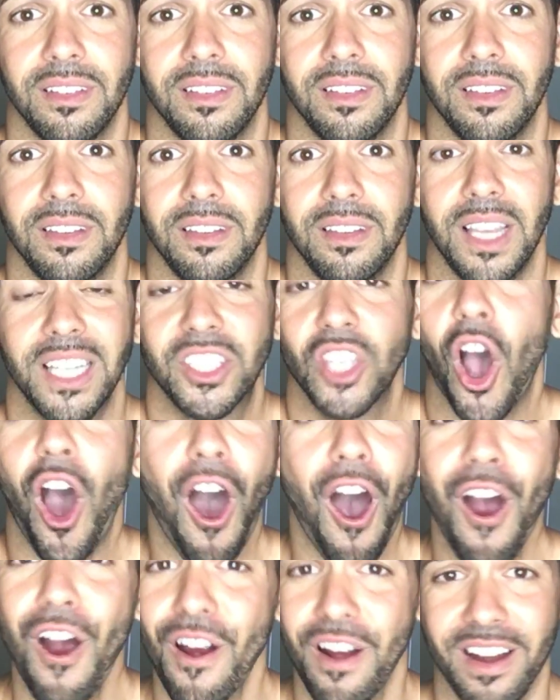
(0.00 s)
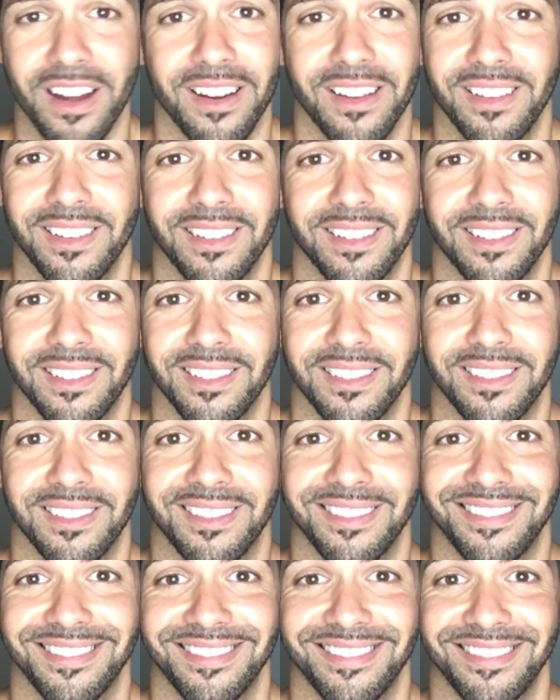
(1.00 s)
It's hard.
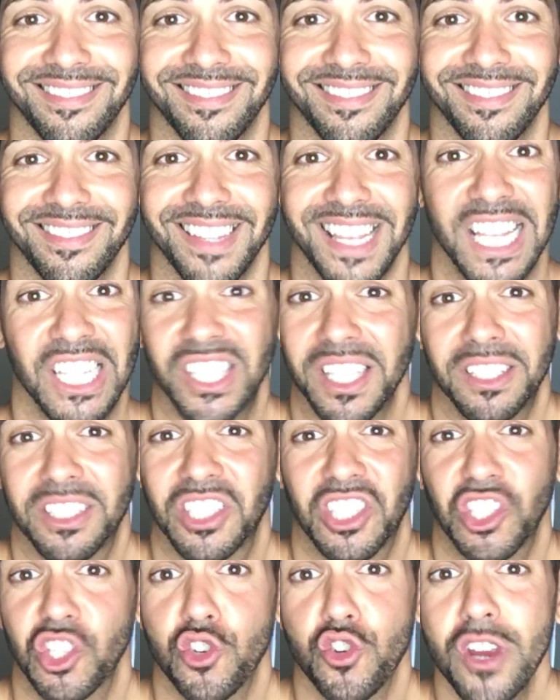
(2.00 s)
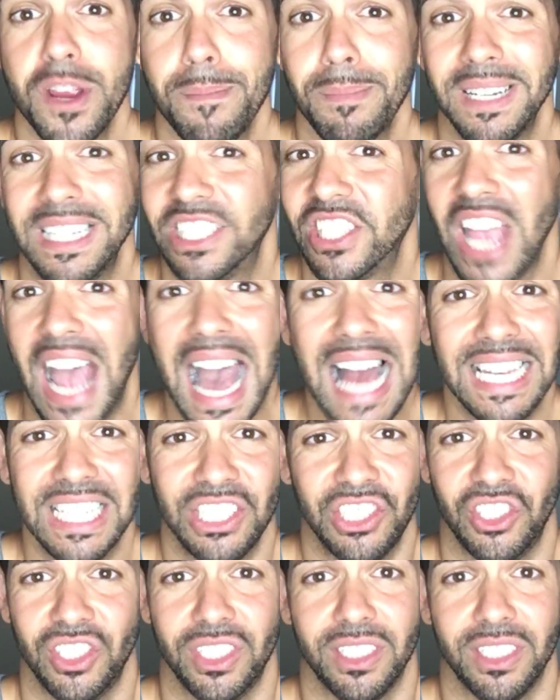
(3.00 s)
It's extremely challenging.